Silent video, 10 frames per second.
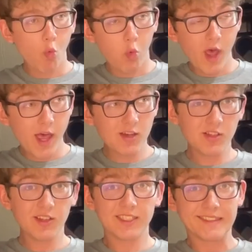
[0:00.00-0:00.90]

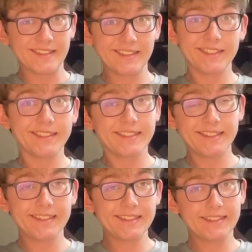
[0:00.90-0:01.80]

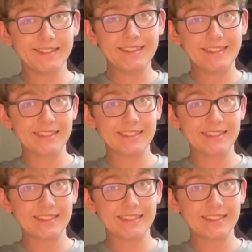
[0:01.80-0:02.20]
Well,